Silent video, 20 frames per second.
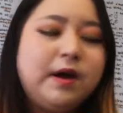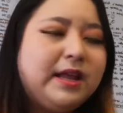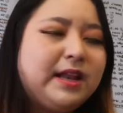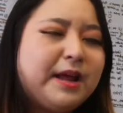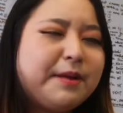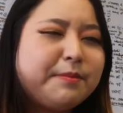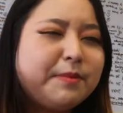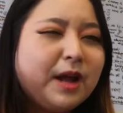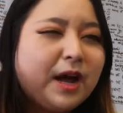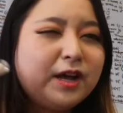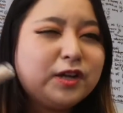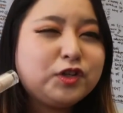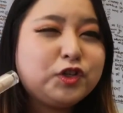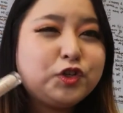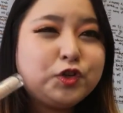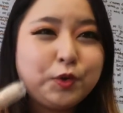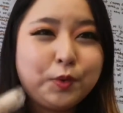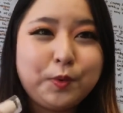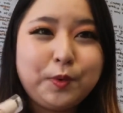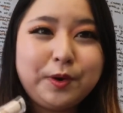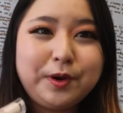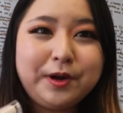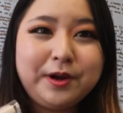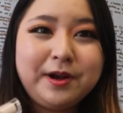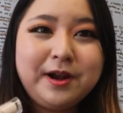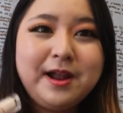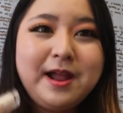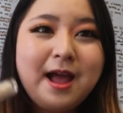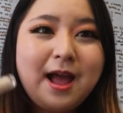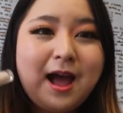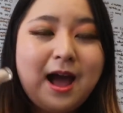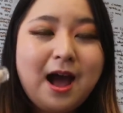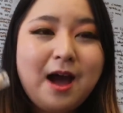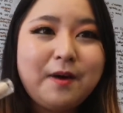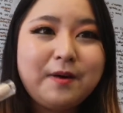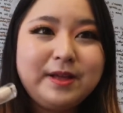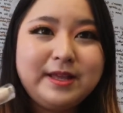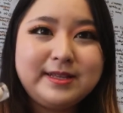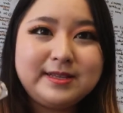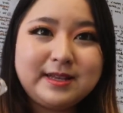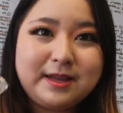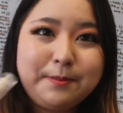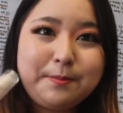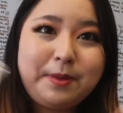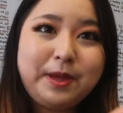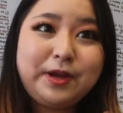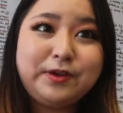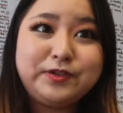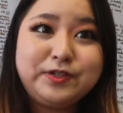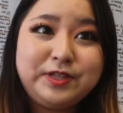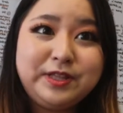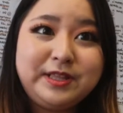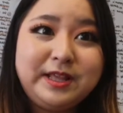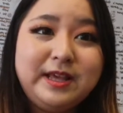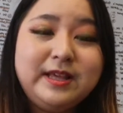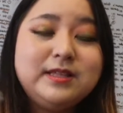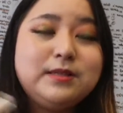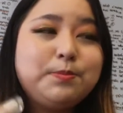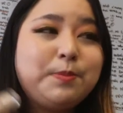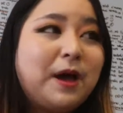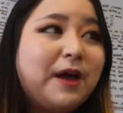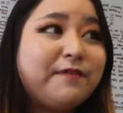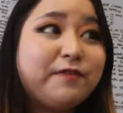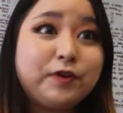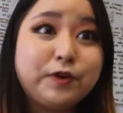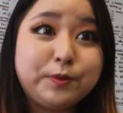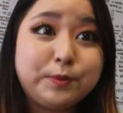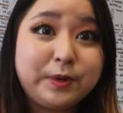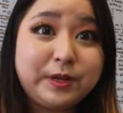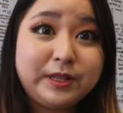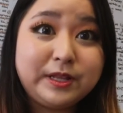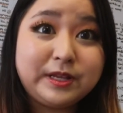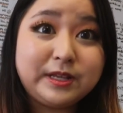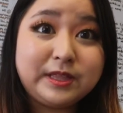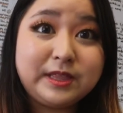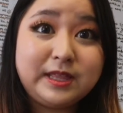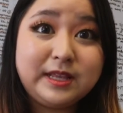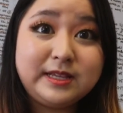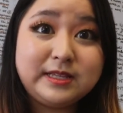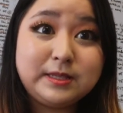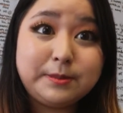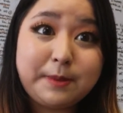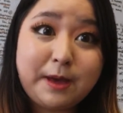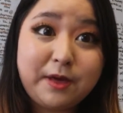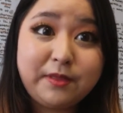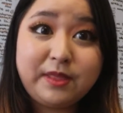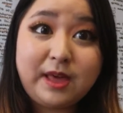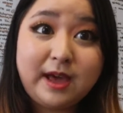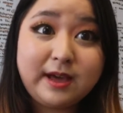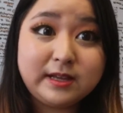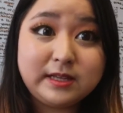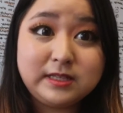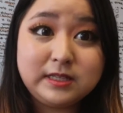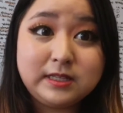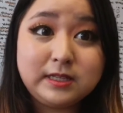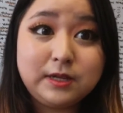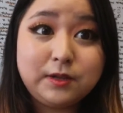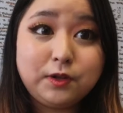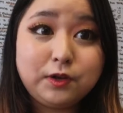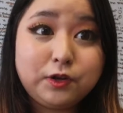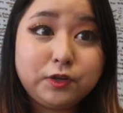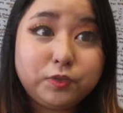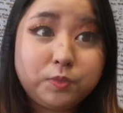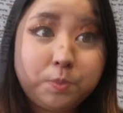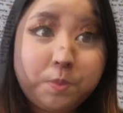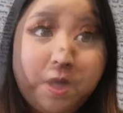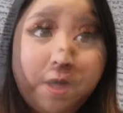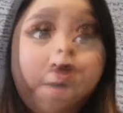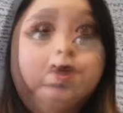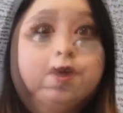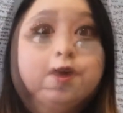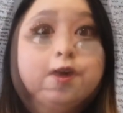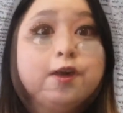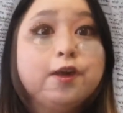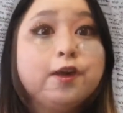and I'm not sure how it compares to this, but I've heard really good things about that concealer as well.